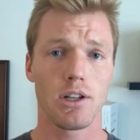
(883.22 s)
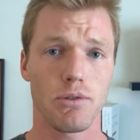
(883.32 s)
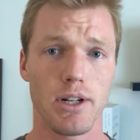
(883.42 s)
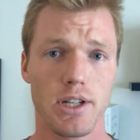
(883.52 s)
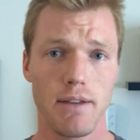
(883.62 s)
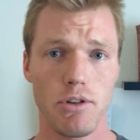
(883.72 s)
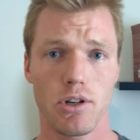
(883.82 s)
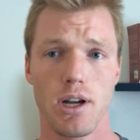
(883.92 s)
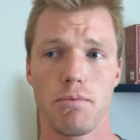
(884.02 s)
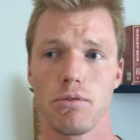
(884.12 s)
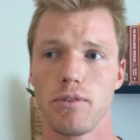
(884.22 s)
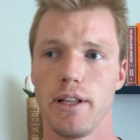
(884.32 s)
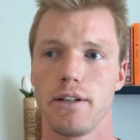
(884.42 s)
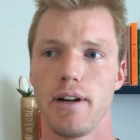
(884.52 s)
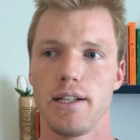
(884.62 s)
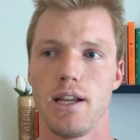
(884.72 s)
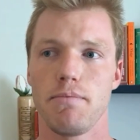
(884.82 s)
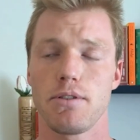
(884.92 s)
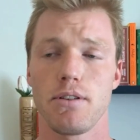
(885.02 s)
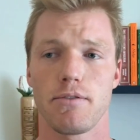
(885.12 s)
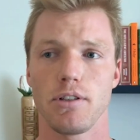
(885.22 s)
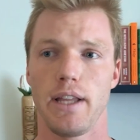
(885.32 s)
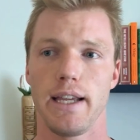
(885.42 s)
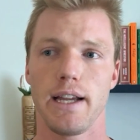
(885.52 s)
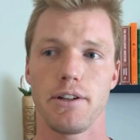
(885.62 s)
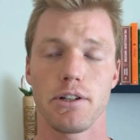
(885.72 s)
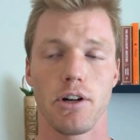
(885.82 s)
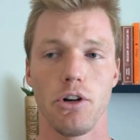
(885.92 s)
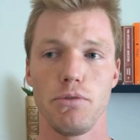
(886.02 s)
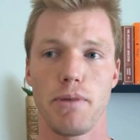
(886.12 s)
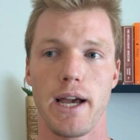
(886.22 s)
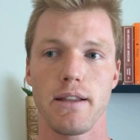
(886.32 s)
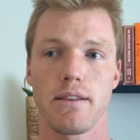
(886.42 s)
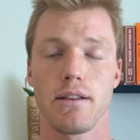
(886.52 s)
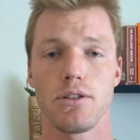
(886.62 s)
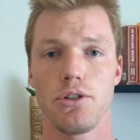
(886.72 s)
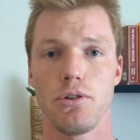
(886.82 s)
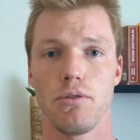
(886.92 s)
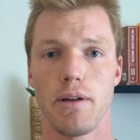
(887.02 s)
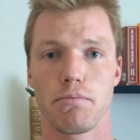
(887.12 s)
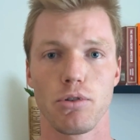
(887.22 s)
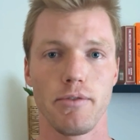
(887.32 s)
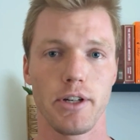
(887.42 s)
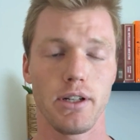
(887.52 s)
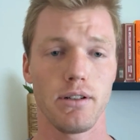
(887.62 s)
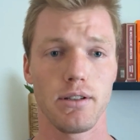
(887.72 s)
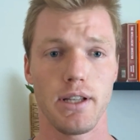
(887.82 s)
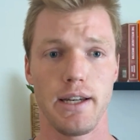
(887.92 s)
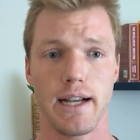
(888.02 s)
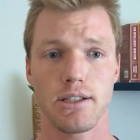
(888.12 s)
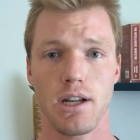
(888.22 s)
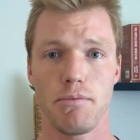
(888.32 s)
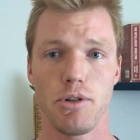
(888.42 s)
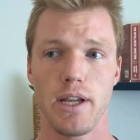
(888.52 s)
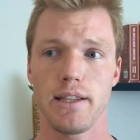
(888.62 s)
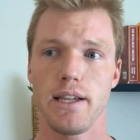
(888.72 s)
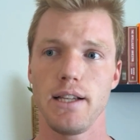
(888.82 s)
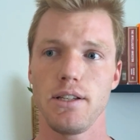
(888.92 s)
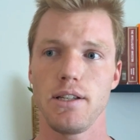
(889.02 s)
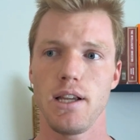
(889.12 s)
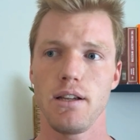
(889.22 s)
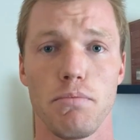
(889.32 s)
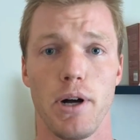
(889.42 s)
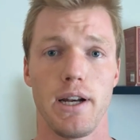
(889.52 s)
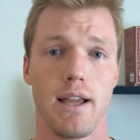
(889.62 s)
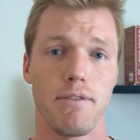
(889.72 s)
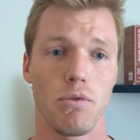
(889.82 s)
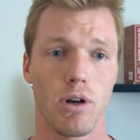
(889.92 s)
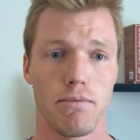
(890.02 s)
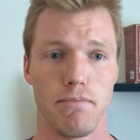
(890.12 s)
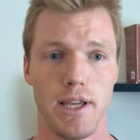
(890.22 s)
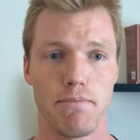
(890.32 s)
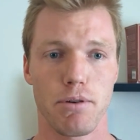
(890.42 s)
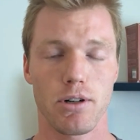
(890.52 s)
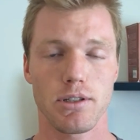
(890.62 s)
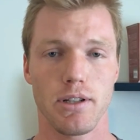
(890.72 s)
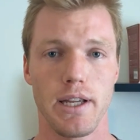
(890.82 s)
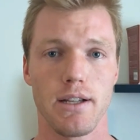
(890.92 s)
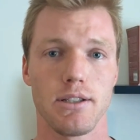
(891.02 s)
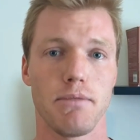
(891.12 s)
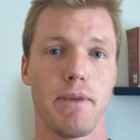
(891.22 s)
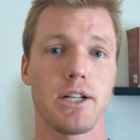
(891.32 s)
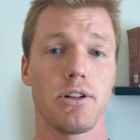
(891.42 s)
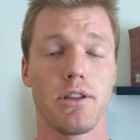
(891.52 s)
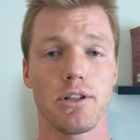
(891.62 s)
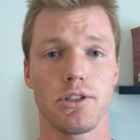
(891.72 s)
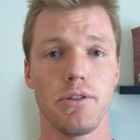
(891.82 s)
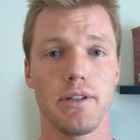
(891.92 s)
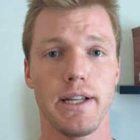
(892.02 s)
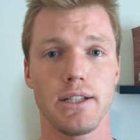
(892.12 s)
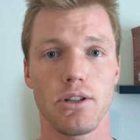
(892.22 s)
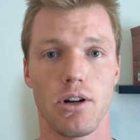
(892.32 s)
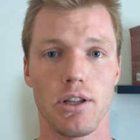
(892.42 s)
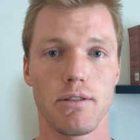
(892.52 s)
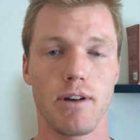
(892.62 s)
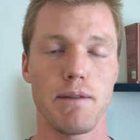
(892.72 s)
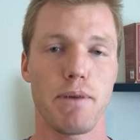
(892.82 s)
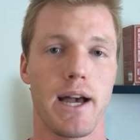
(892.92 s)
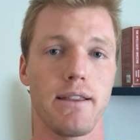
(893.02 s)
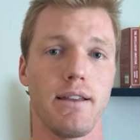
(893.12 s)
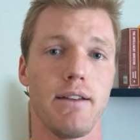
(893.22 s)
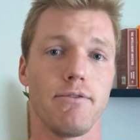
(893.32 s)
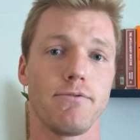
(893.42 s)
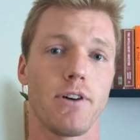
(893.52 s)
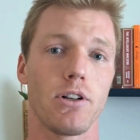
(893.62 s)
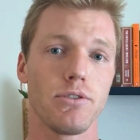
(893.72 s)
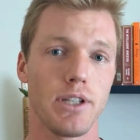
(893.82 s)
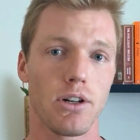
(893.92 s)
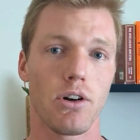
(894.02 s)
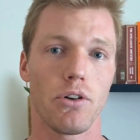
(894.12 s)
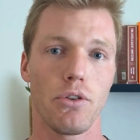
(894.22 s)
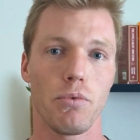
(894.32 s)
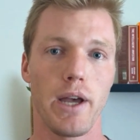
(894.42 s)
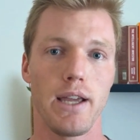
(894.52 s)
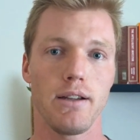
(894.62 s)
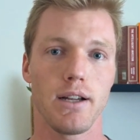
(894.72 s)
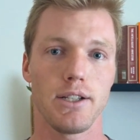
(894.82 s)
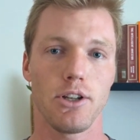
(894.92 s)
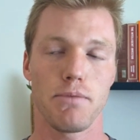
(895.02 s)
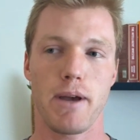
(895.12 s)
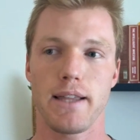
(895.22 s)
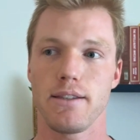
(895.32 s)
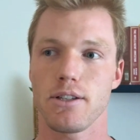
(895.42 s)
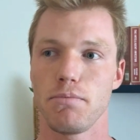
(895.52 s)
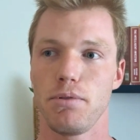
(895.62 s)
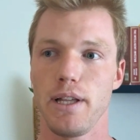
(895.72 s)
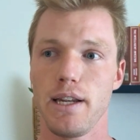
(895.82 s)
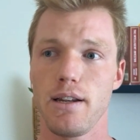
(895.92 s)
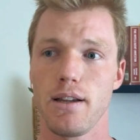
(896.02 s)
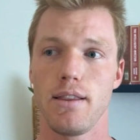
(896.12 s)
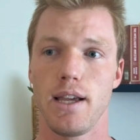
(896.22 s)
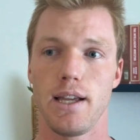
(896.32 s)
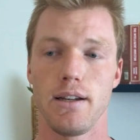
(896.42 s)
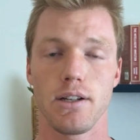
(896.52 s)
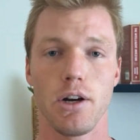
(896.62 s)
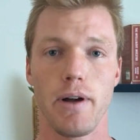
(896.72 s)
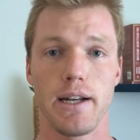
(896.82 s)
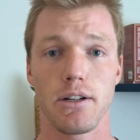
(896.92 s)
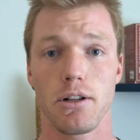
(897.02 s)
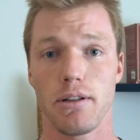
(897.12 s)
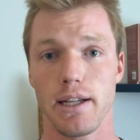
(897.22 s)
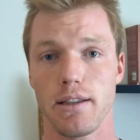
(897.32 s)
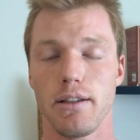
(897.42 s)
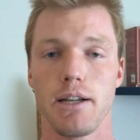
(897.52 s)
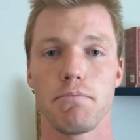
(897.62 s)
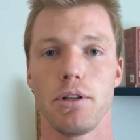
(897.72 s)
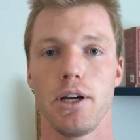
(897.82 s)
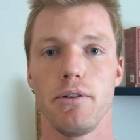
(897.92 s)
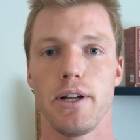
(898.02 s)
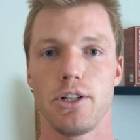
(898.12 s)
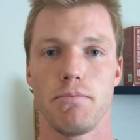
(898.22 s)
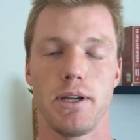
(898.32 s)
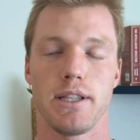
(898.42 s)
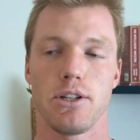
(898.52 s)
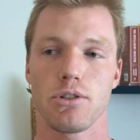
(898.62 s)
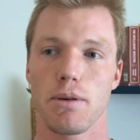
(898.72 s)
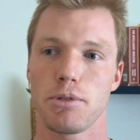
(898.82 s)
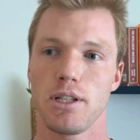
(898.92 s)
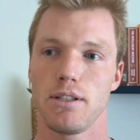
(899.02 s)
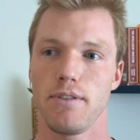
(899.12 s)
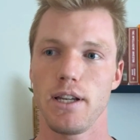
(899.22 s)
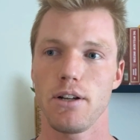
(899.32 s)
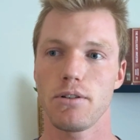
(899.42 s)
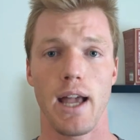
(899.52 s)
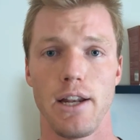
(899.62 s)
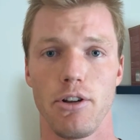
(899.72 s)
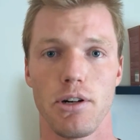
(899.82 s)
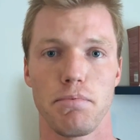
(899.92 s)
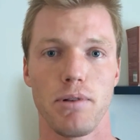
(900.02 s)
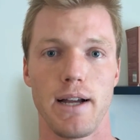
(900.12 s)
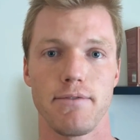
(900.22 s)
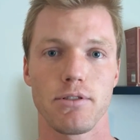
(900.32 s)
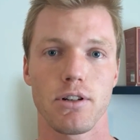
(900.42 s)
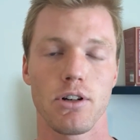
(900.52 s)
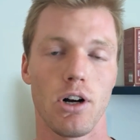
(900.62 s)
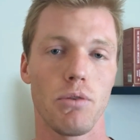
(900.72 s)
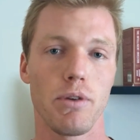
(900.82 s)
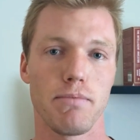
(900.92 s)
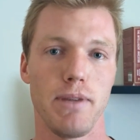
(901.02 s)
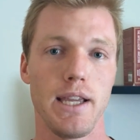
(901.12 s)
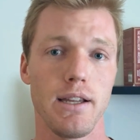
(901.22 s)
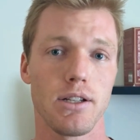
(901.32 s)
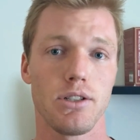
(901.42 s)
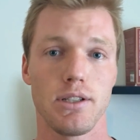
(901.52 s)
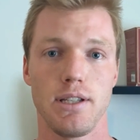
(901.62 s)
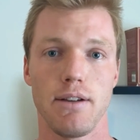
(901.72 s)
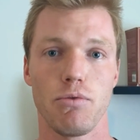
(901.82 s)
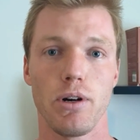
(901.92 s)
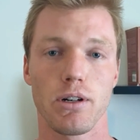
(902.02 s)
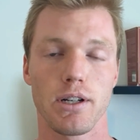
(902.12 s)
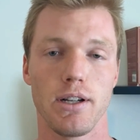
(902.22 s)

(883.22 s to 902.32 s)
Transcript: So I just gave you a couple of really great tips for laying out your own path to improving the next time you take the ACT. But if you want me personally to make sure that your student gets on the right path and follows it all the way until the path is completed, then go ahead and click the link below. It should be in the description of this video, and you can apply for a call with me to see if we are a